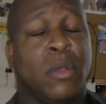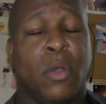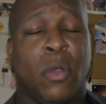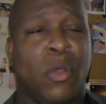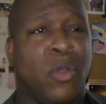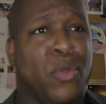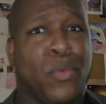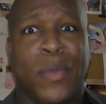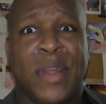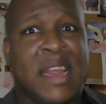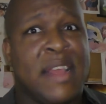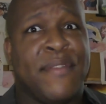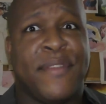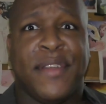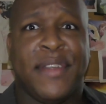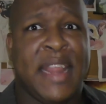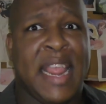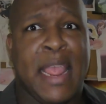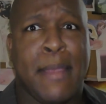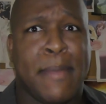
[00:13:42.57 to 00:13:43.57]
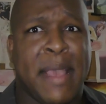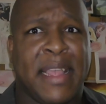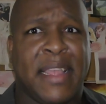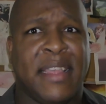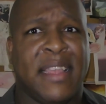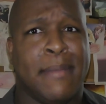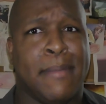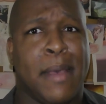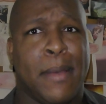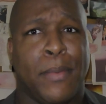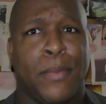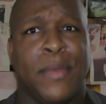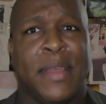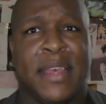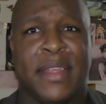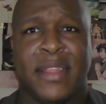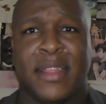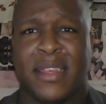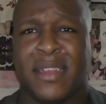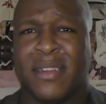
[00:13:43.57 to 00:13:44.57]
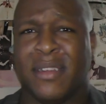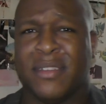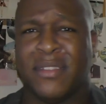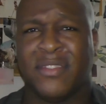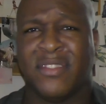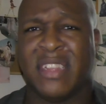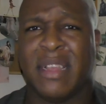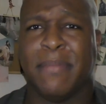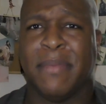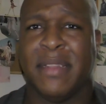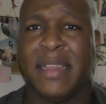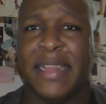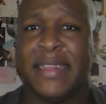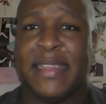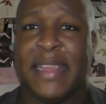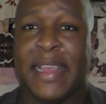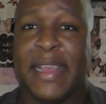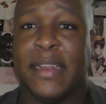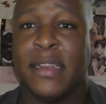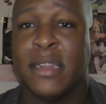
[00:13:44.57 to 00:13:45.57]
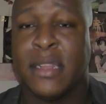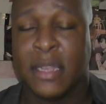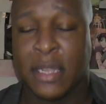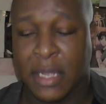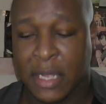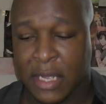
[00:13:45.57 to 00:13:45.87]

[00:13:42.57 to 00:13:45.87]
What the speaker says: or whatever name I can come up with, or something like that.